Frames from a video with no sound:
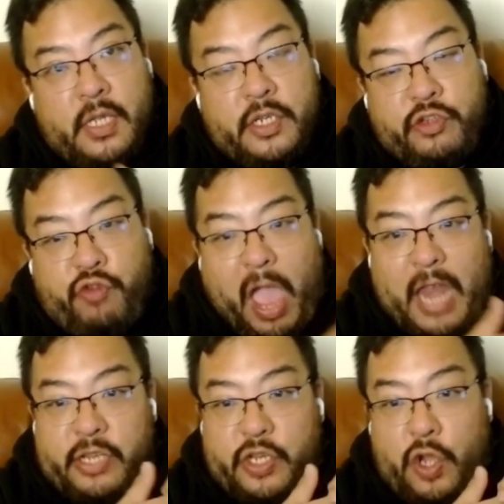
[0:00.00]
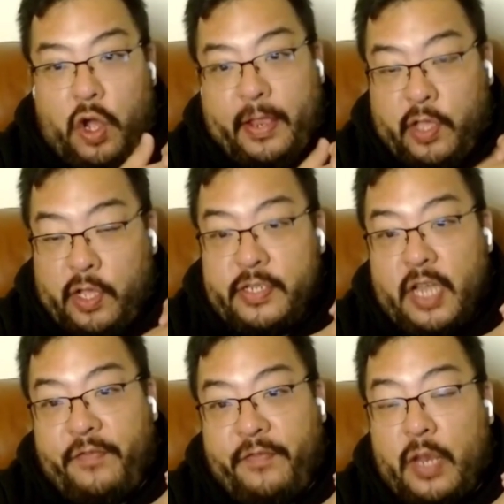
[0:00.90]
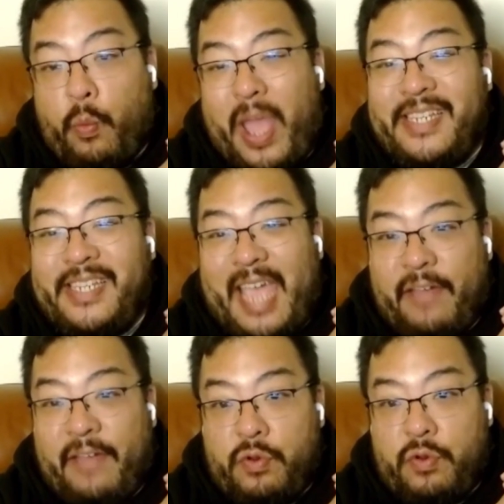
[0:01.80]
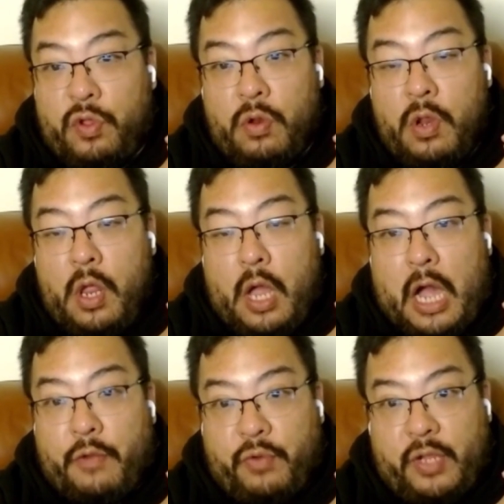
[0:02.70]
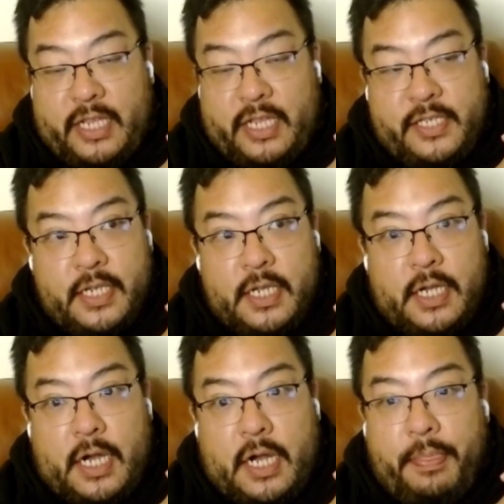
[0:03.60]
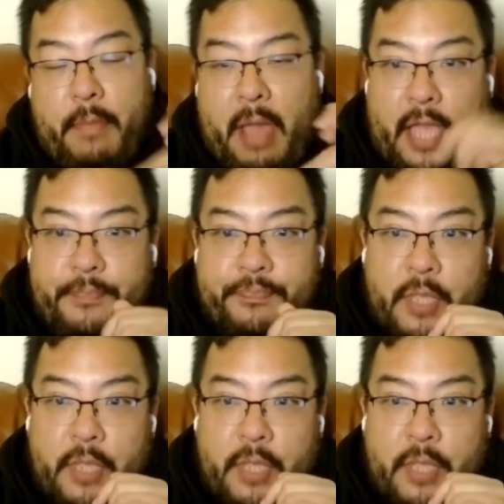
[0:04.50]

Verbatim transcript: strategy, all that good stuff. And then Wednesday afternoon, I'll release my